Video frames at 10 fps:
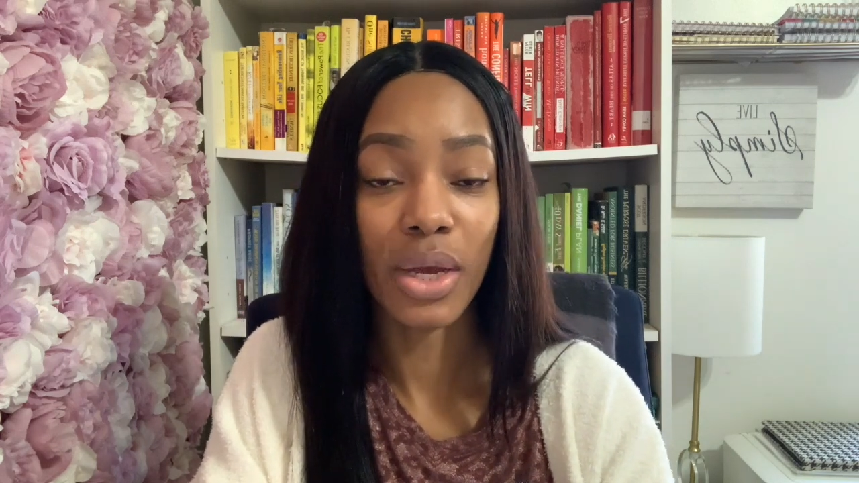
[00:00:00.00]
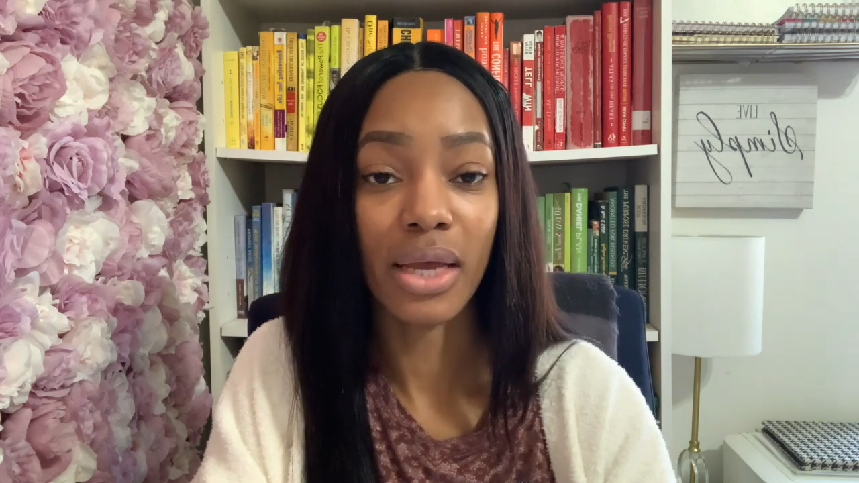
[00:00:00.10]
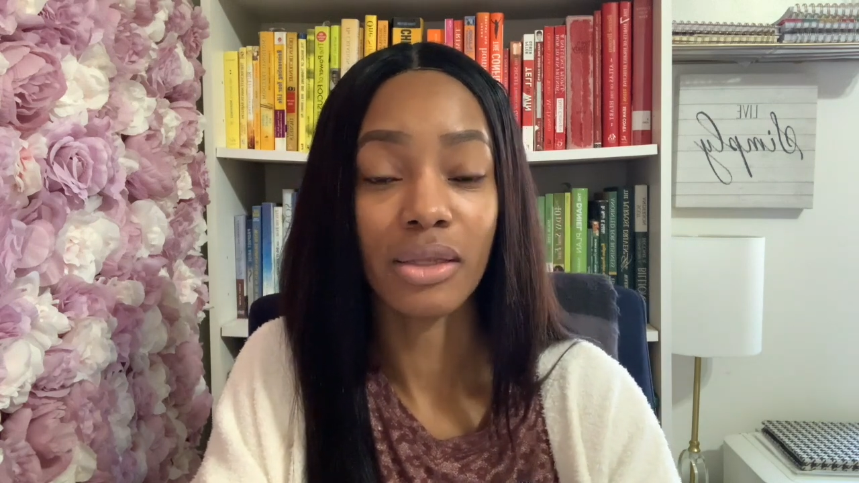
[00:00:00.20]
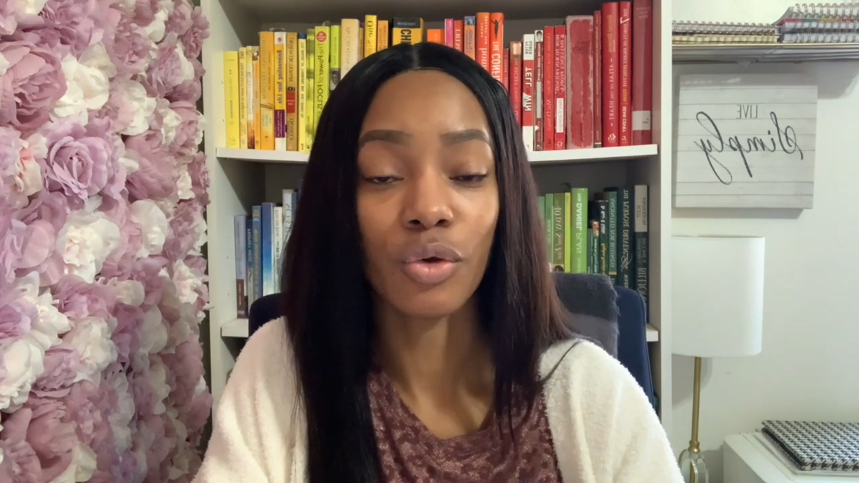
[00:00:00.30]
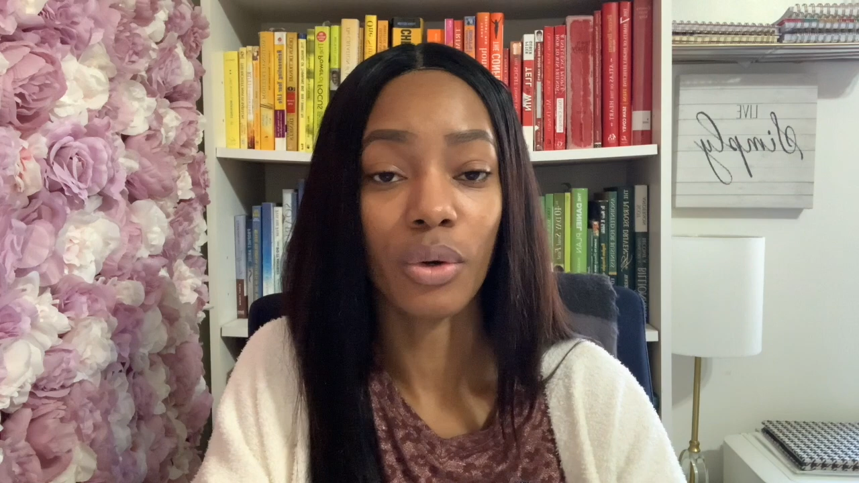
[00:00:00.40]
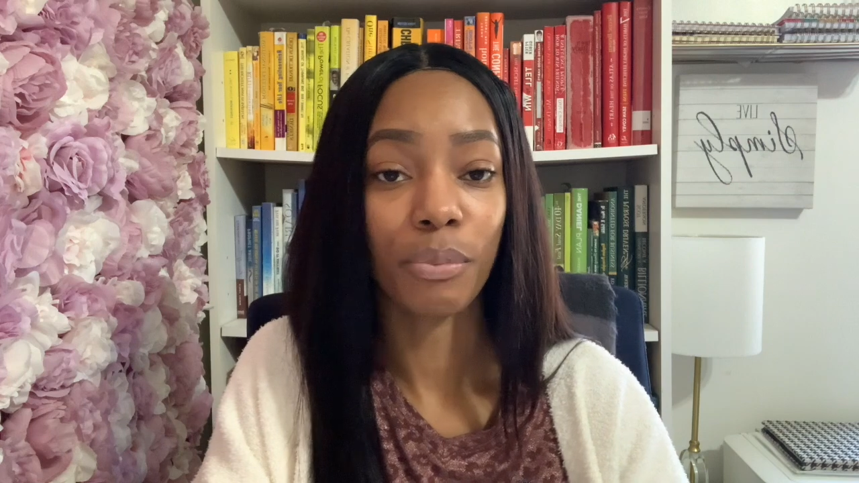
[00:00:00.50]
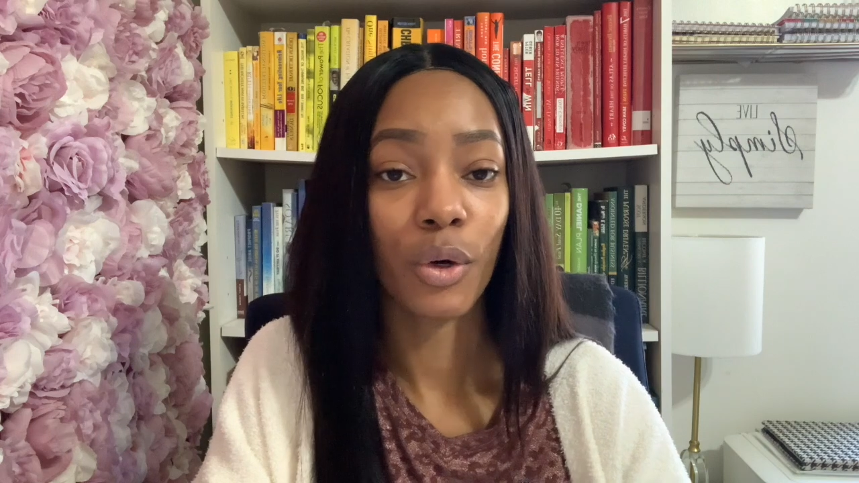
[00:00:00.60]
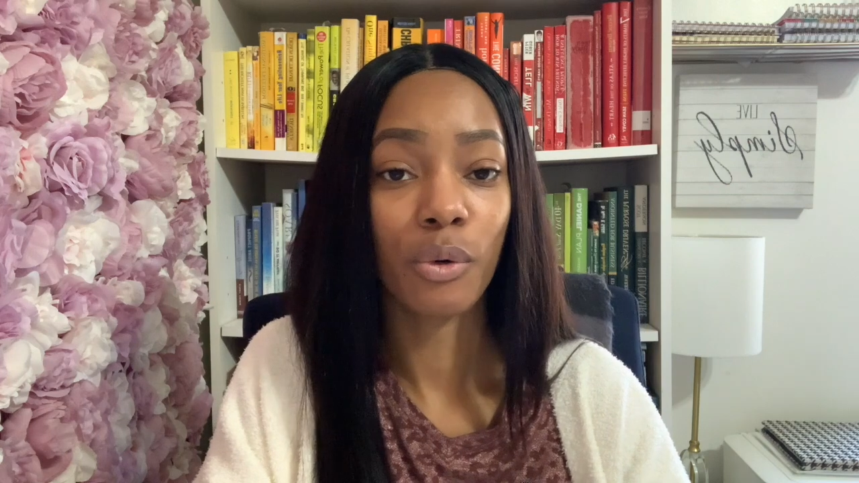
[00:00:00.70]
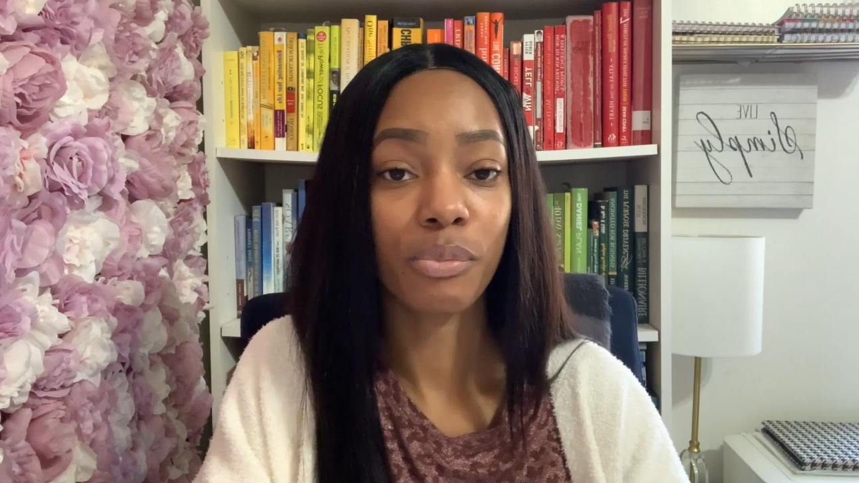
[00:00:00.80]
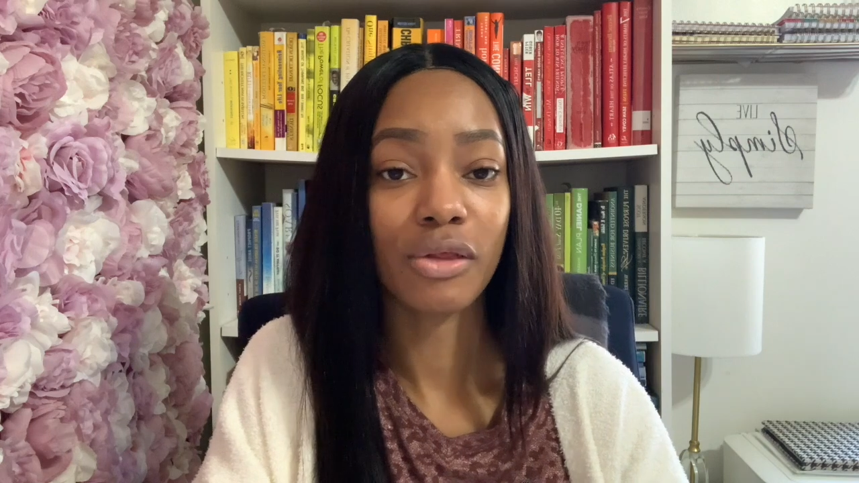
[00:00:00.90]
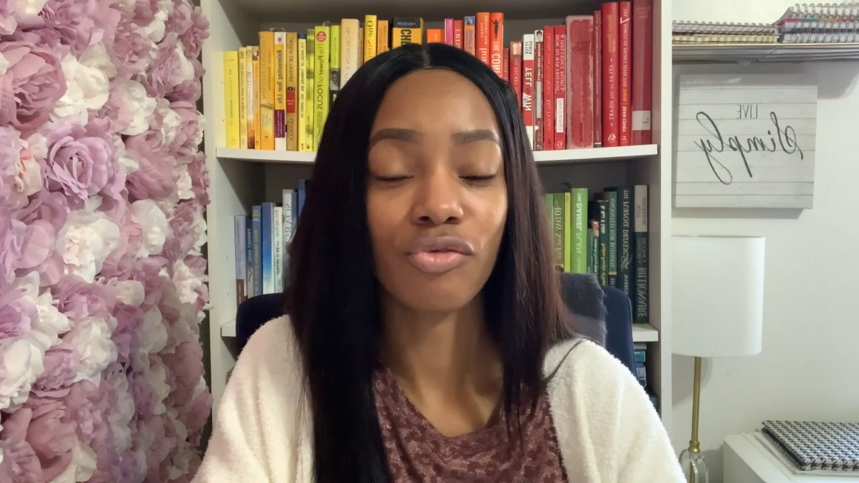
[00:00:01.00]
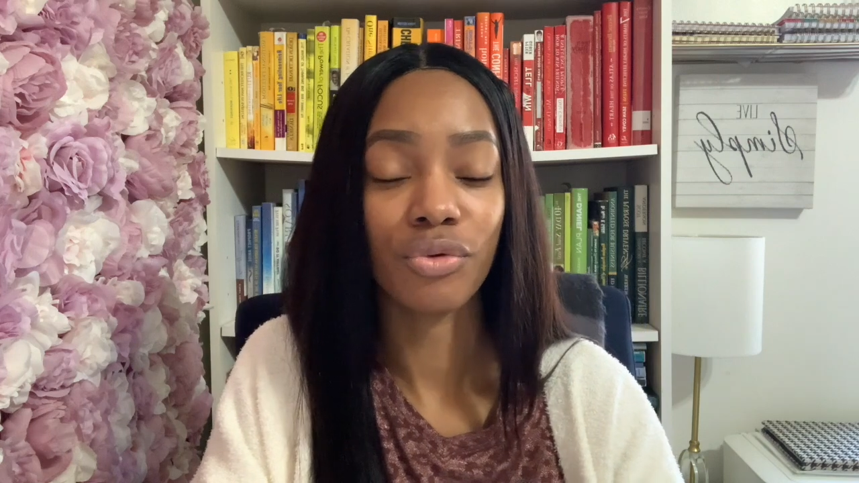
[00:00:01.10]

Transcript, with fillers: in your purpose,